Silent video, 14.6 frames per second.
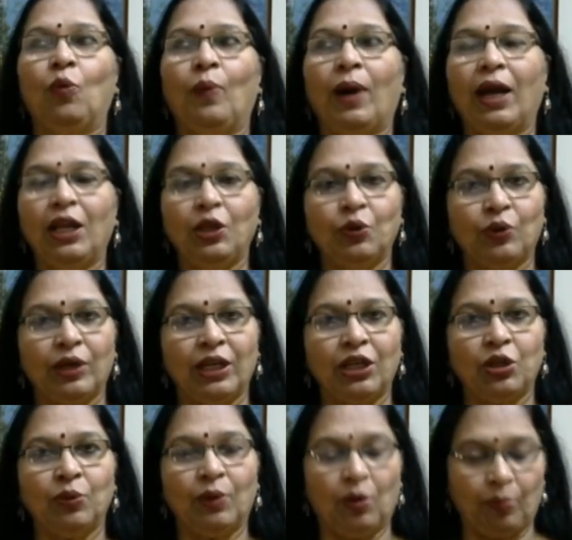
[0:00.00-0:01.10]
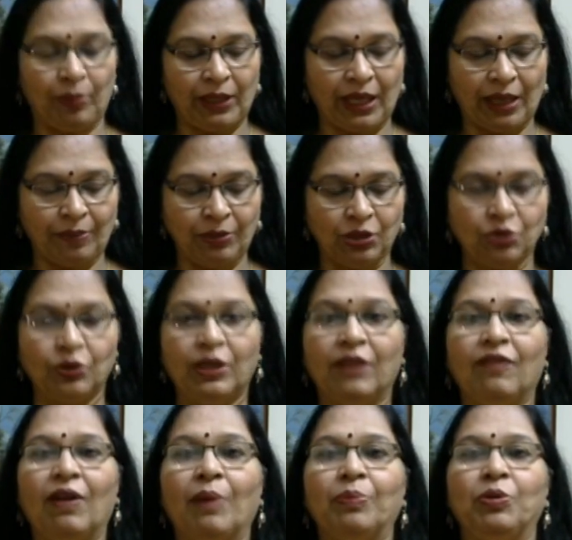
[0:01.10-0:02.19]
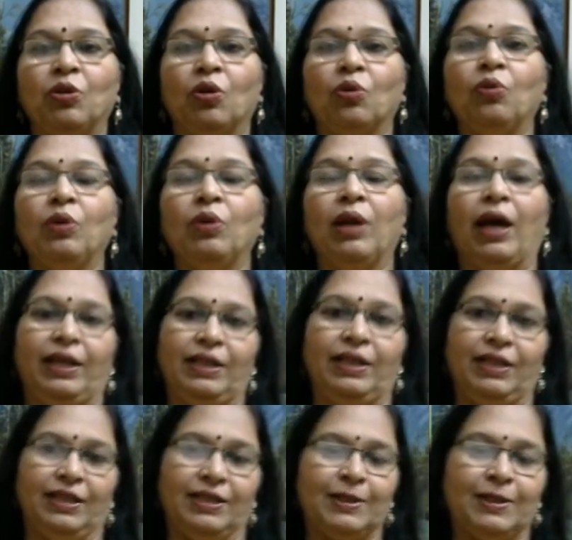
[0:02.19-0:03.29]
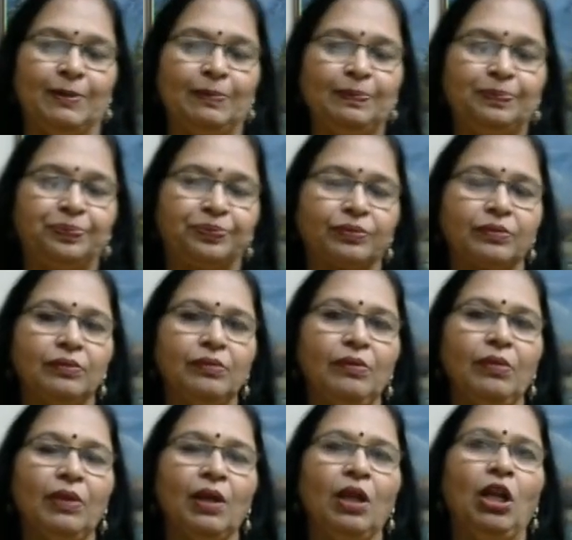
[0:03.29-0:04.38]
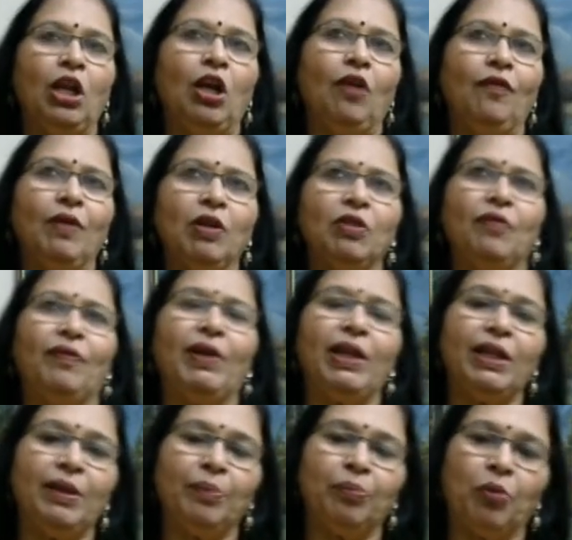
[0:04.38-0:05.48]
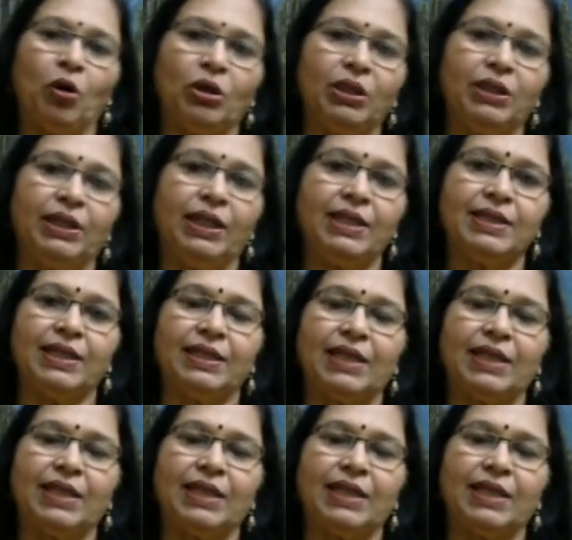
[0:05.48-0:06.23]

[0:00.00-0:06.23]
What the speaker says: while you read, you will be able to develop your own ideas. One of the very important things that